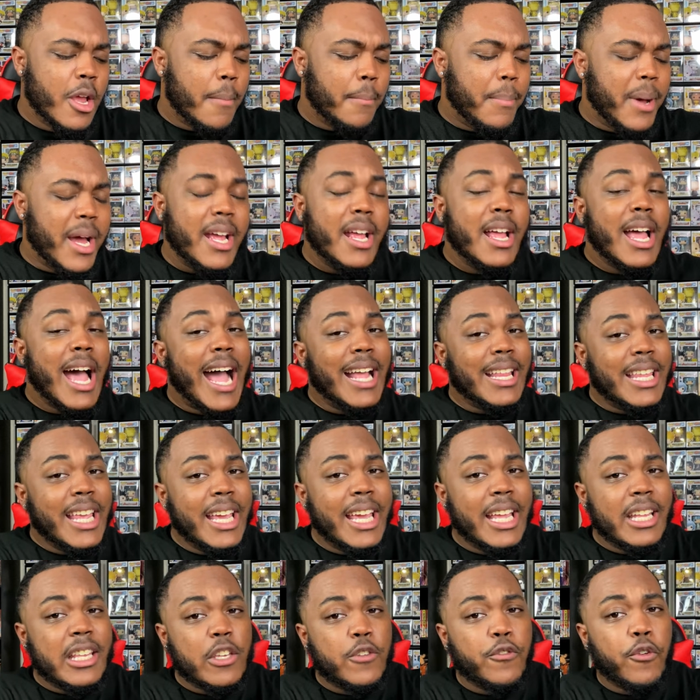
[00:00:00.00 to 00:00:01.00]
But I did
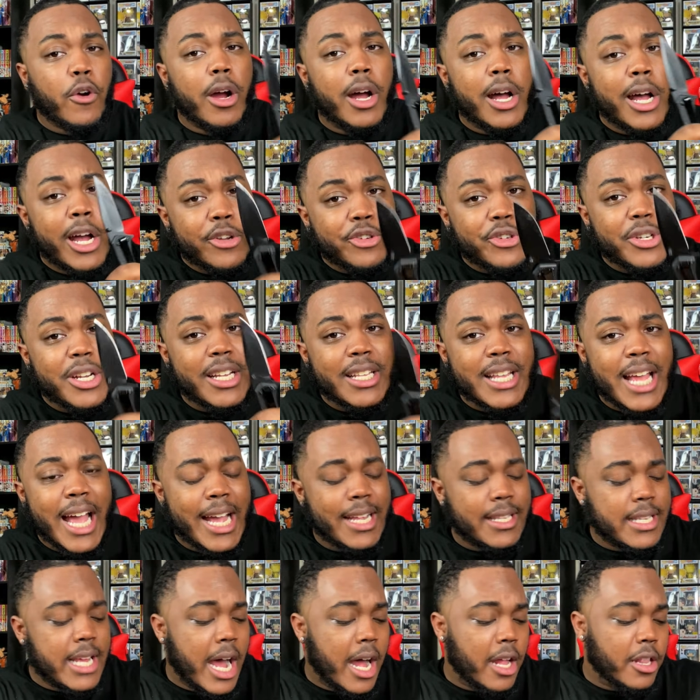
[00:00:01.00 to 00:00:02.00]
get this for
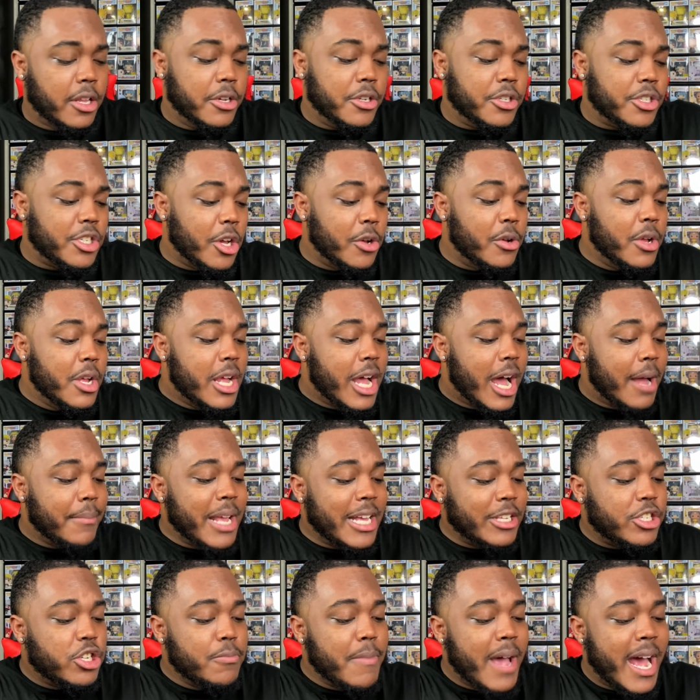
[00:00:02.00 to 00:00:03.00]
$109, so I'm
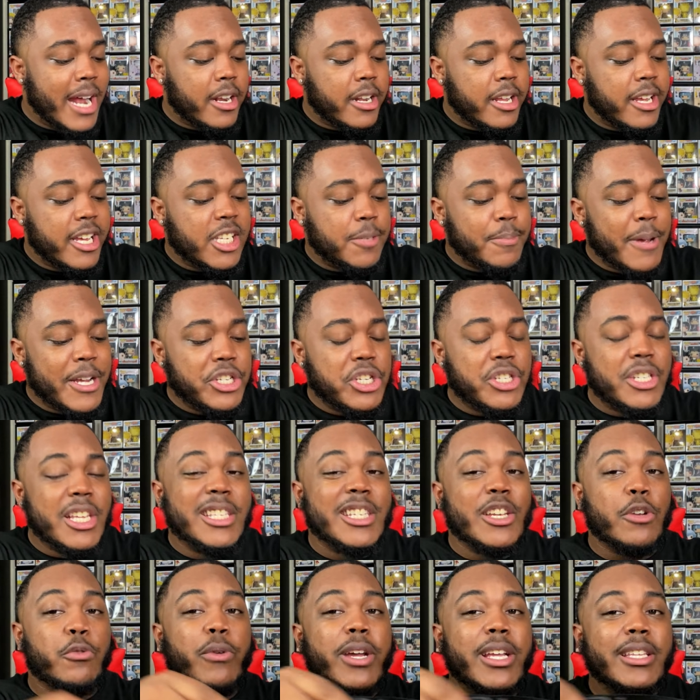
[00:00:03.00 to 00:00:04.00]
not too mad at it, especially
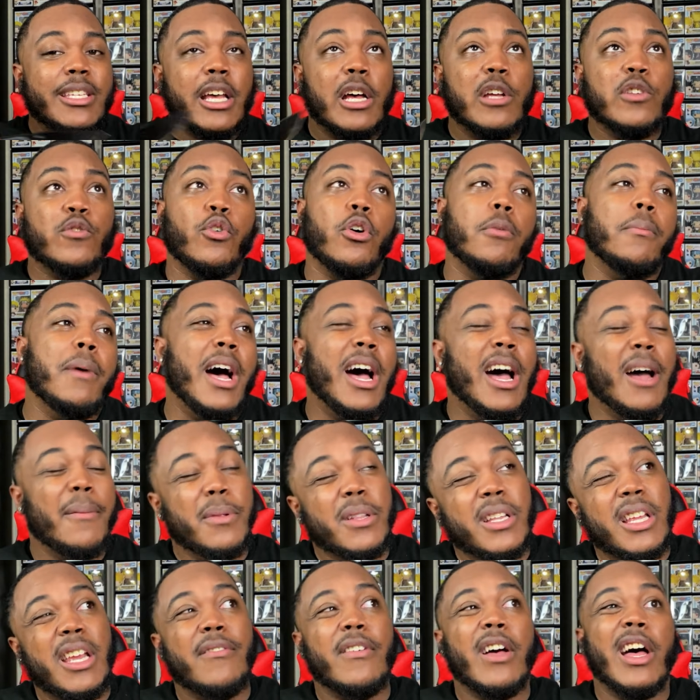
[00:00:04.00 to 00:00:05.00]
since it retails for about, I
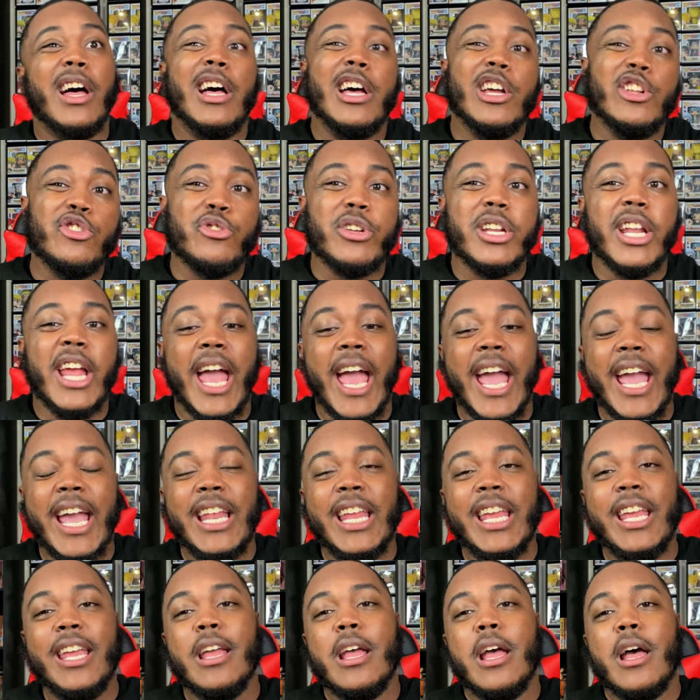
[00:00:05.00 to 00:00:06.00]
believe,
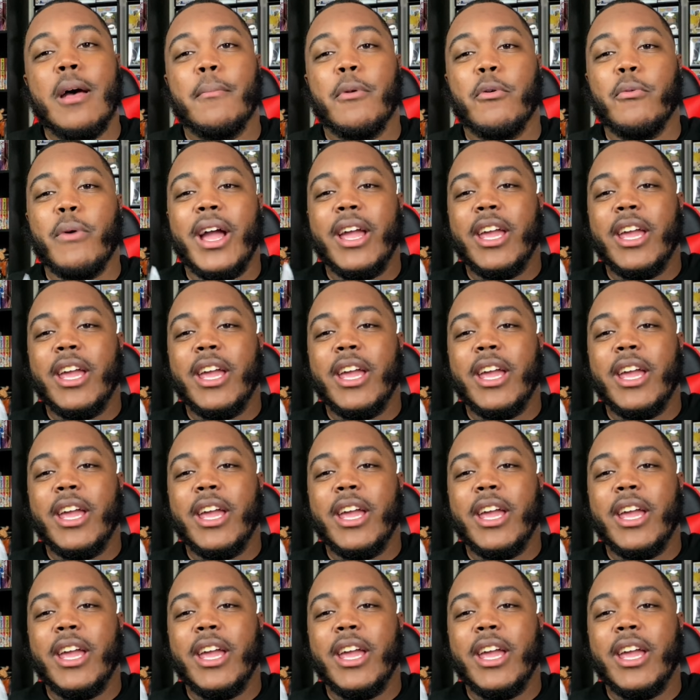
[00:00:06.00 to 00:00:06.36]
$180.